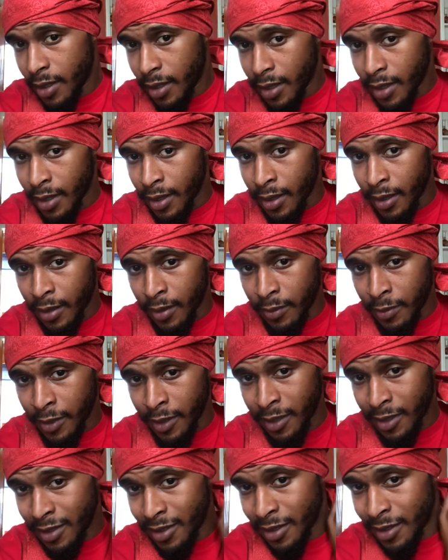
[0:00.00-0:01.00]
and
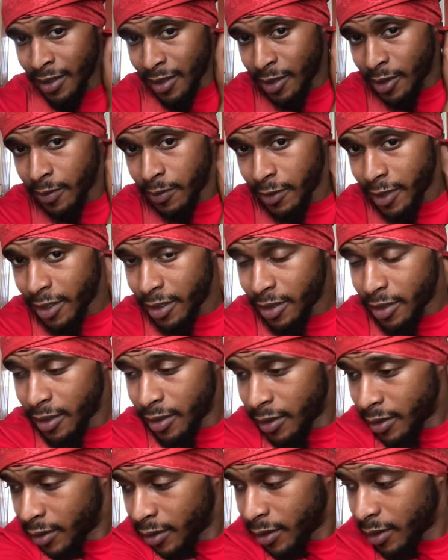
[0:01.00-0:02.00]
it's an
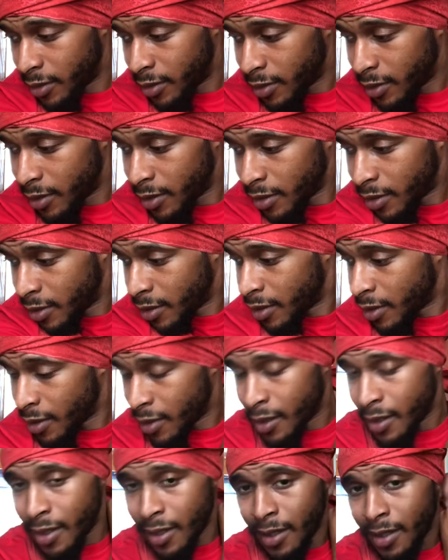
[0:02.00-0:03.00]
expression
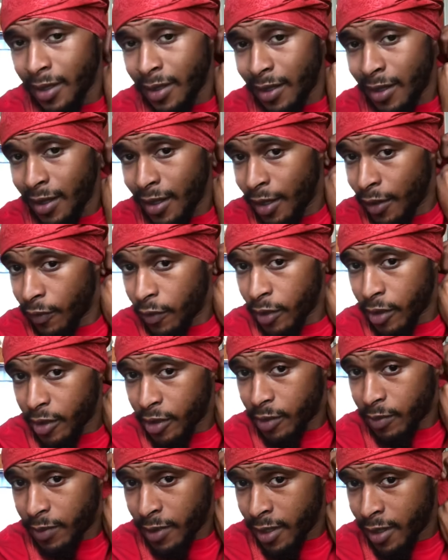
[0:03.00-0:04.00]
of your
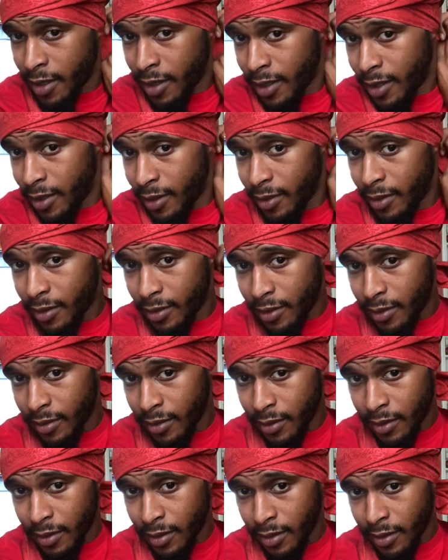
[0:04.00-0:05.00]
spirit,
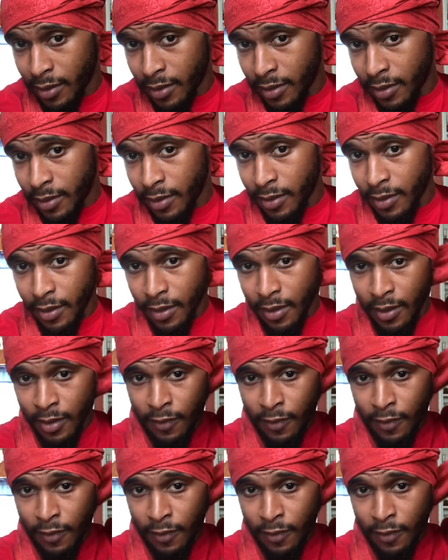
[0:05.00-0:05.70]
a